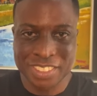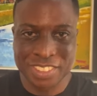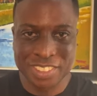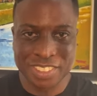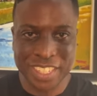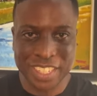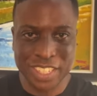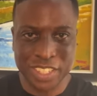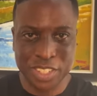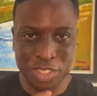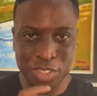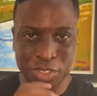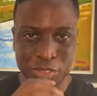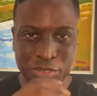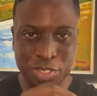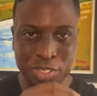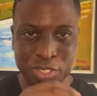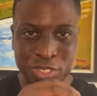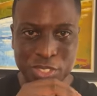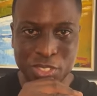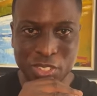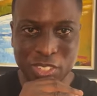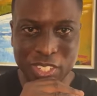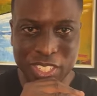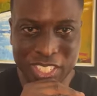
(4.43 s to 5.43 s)
Thank you
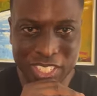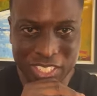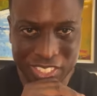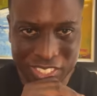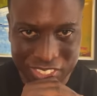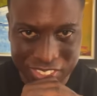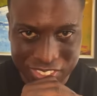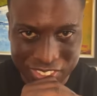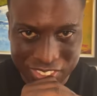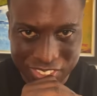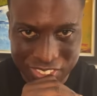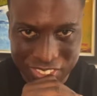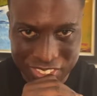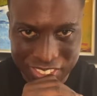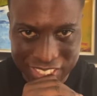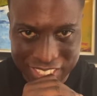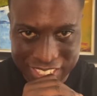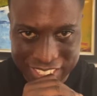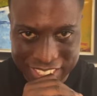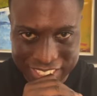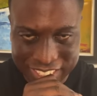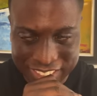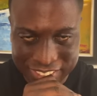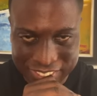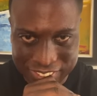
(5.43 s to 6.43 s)
for joining us
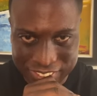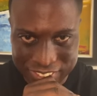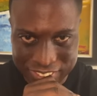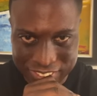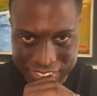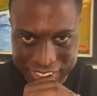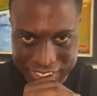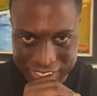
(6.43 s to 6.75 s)
today.